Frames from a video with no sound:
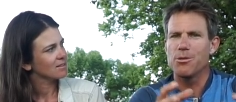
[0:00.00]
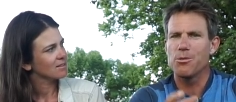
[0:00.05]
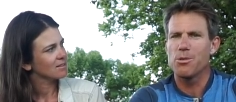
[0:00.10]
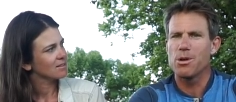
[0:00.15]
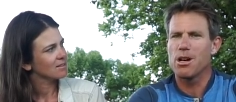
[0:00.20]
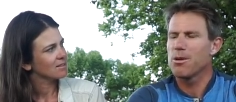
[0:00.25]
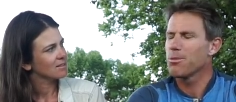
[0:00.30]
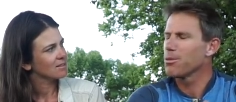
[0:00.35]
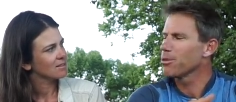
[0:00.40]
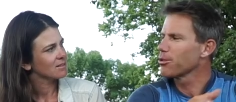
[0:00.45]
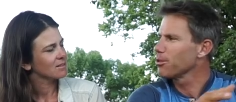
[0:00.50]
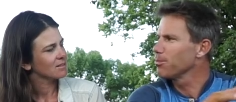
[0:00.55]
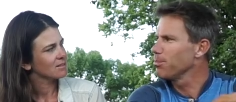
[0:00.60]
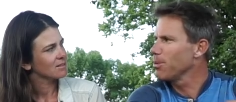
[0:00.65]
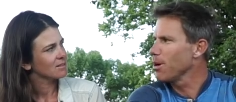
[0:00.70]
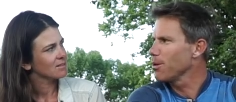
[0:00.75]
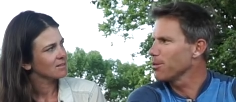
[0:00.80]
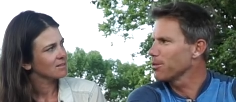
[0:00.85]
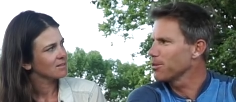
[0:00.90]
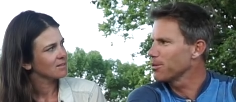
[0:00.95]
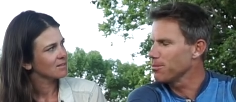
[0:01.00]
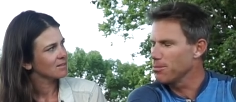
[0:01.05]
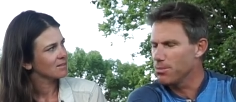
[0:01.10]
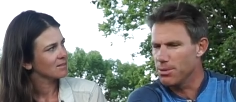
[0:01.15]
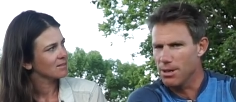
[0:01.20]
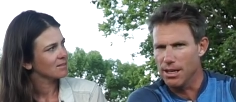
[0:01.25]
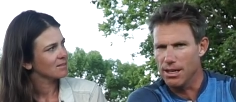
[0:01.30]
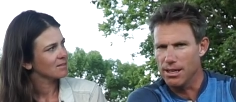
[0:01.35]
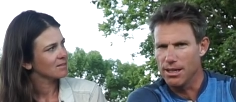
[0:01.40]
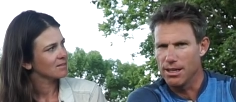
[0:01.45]
Speaker 1: where we're supposed to
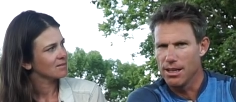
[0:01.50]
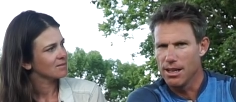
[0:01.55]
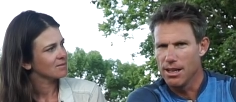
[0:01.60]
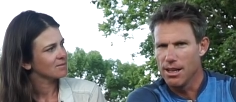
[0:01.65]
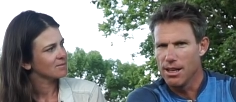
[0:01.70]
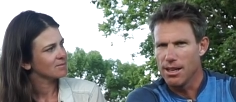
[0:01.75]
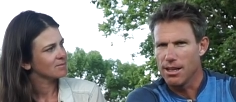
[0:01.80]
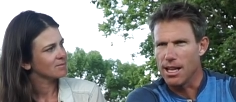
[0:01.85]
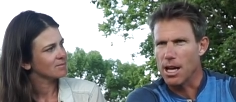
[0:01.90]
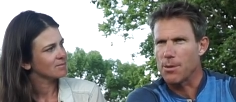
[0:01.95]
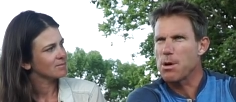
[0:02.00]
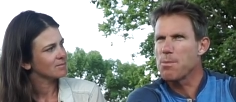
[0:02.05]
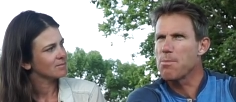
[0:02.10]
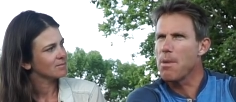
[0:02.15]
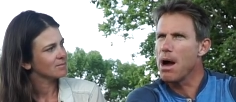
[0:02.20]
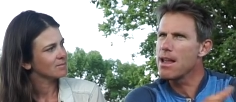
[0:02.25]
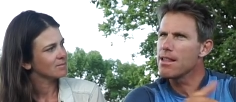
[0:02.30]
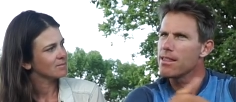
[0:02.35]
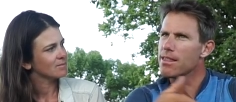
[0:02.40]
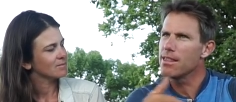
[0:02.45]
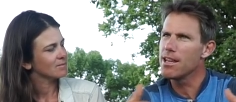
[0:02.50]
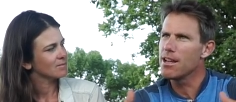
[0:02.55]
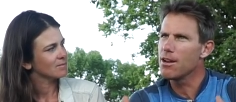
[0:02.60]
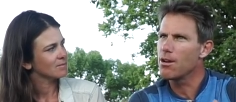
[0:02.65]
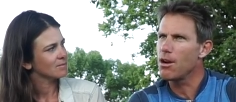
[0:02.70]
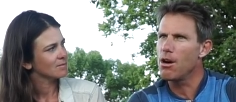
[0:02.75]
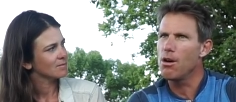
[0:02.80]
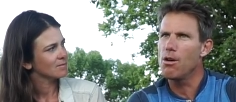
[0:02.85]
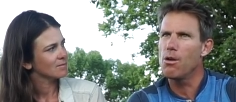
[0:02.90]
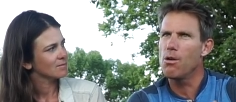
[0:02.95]
be. Like we might think,
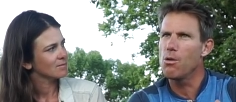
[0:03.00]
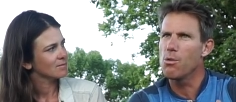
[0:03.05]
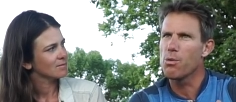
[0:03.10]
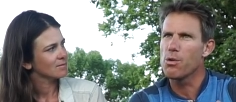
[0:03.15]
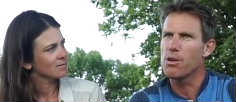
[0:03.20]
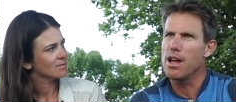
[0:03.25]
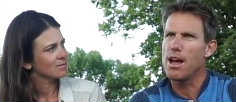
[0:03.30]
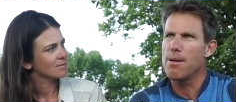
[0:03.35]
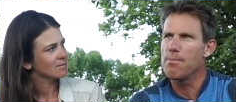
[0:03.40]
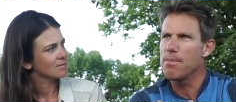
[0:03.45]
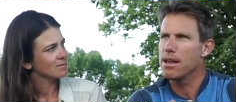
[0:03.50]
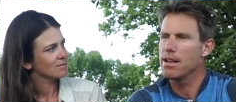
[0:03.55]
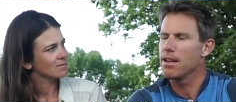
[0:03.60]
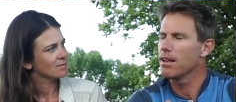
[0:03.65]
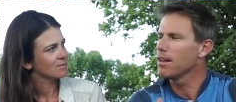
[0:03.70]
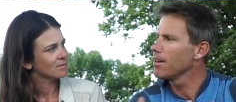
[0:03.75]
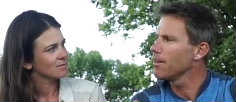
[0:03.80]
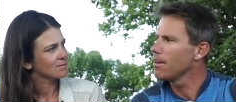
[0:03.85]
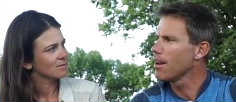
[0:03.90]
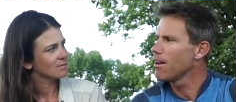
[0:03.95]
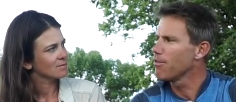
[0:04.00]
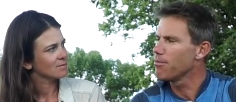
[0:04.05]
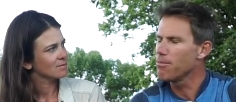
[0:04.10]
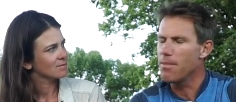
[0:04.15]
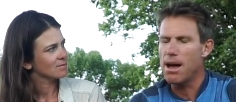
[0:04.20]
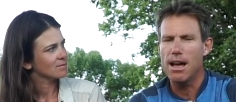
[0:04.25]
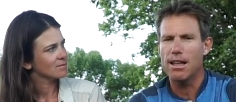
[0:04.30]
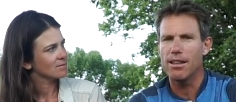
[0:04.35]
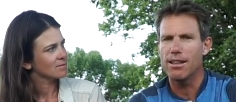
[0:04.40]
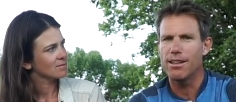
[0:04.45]
oh, we're not making enough
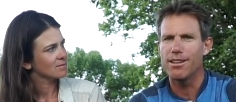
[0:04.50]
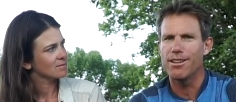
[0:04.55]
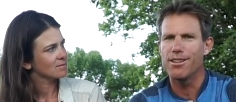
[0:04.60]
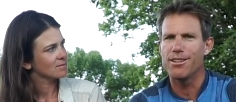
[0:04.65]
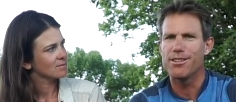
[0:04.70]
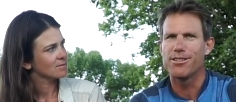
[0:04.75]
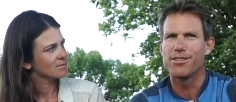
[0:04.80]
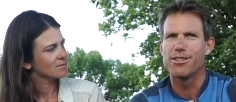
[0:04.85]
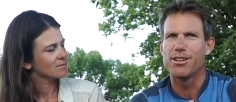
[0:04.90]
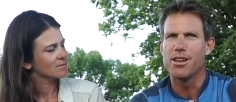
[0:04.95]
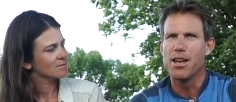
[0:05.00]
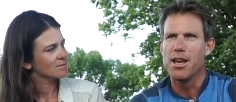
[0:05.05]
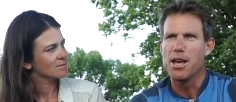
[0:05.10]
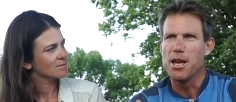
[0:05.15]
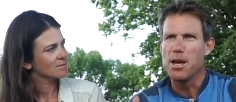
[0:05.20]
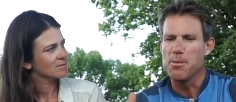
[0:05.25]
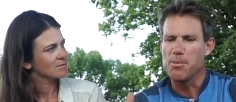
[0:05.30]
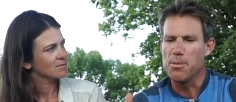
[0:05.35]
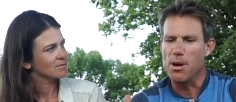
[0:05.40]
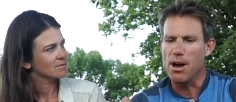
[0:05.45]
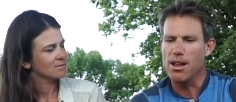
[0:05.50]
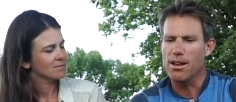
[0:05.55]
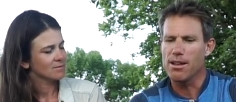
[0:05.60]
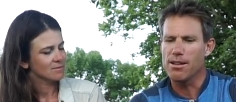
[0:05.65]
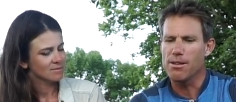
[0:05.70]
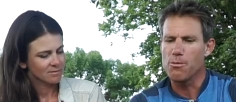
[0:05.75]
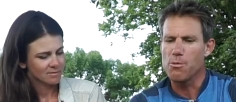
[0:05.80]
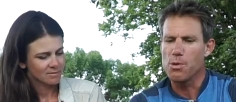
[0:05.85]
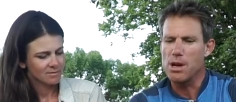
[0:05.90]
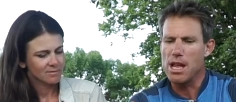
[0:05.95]
mileage, but
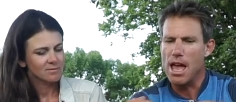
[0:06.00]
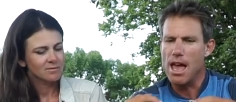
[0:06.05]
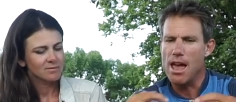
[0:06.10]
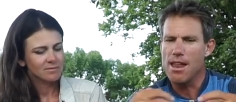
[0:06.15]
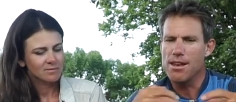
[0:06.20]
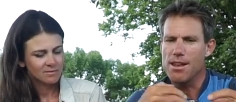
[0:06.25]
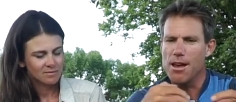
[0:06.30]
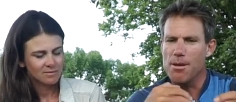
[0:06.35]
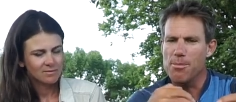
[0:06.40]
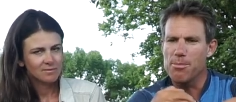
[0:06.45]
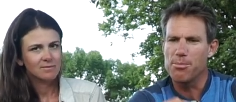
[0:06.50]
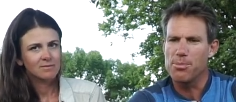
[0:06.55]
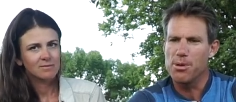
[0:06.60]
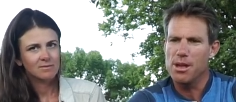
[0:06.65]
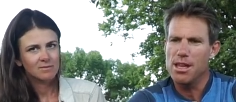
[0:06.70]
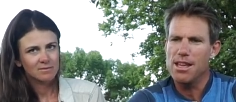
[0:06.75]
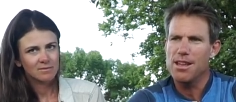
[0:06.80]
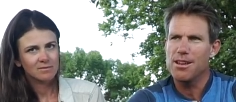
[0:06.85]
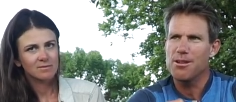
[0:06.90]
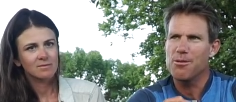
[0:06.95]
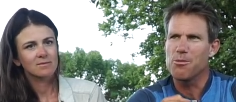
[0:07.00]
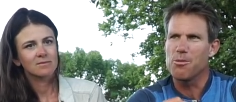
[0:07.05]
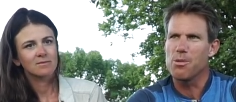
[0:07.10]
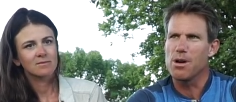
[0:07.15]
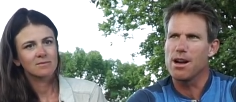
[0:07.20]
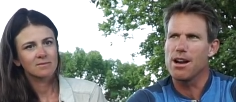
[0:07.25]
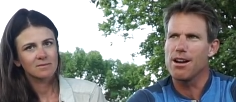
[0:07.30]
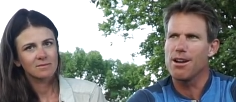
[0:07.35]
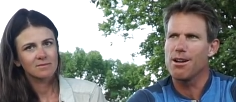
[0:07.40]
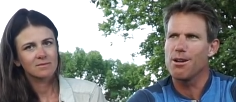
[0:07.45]
we end up being
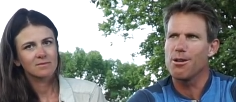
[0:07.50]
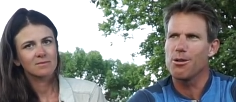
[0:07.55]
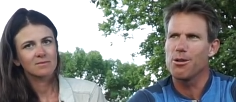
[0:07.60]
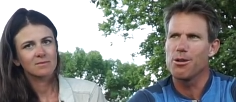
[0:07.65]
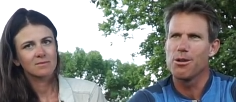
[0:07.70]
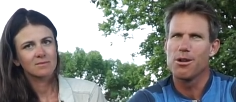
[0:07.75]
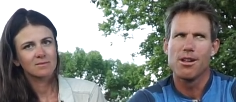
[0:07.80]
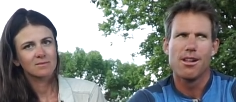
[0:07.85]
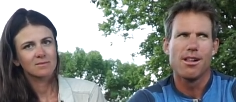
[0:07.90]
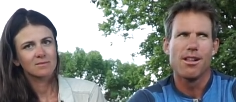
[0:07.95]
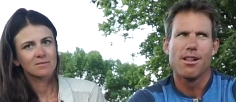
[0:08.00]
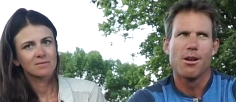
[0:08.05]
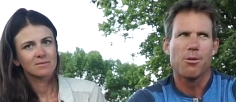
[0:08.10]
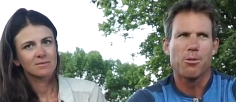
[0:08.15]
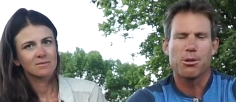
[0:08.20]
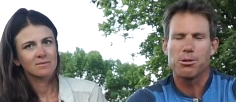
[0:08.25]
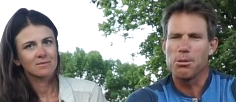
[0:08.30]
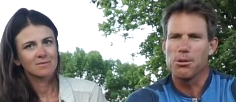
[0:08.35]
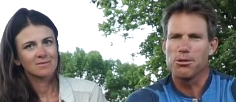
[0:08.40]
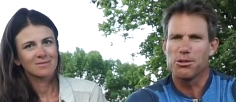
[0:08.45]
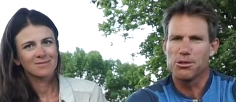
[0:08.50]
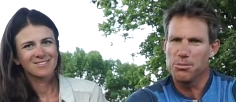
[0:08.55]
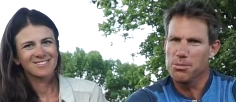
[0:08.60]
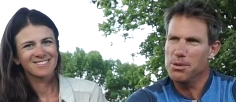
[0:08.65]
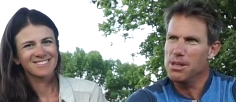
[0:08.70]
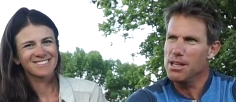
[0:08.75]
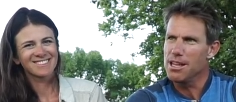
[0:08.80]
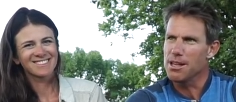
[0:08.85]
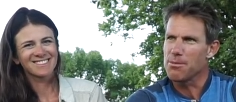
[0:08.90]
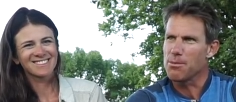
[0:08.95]
where we're supposed to
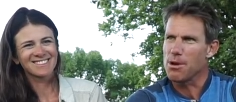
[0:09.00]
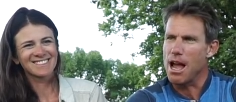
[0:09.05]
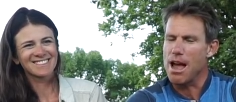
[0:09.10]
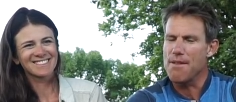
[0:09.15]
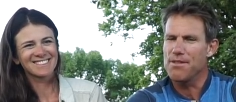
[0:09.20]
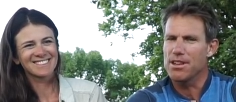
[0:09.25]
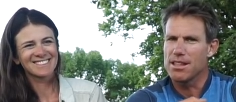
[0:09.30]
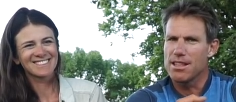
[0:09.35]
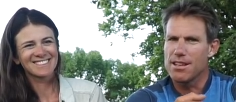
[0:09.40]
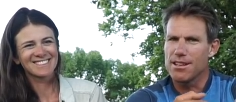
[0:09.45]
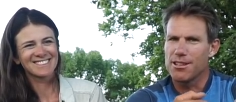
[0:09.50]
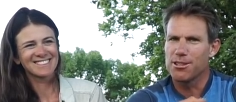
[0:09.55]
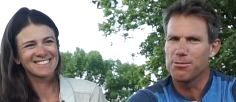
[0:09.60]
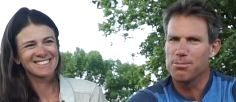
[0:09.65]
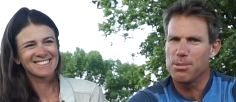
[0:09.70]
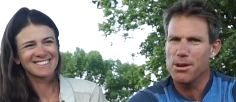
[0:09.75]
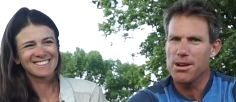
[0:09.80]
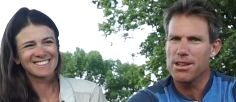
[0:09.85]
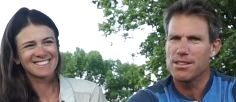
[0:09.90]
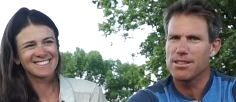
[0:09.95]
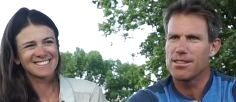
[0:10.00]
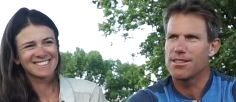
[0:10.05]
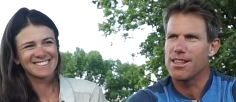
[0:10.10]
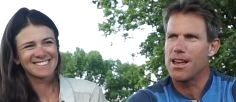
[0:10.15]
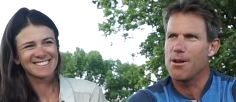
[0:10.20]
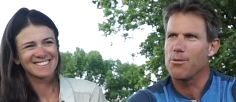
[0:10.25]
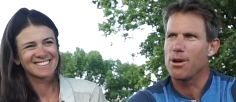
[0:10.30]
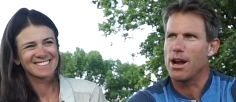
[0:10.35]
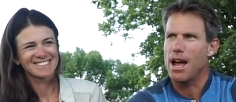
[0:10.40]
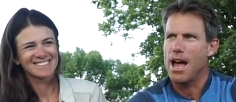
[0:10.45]
be, and we're having the experiences
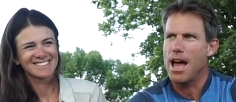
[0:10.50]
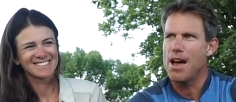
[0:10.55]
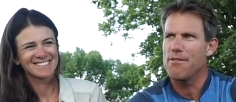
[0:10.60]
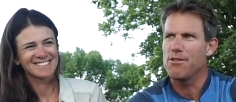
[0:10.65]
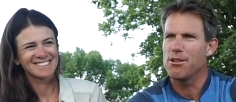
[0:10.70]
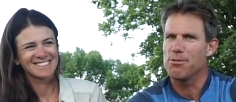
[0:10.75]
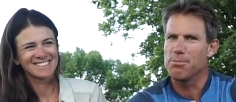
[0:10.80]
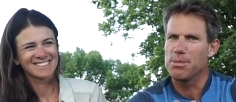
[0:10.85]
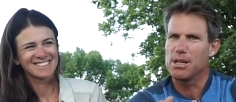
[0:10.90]
that we're having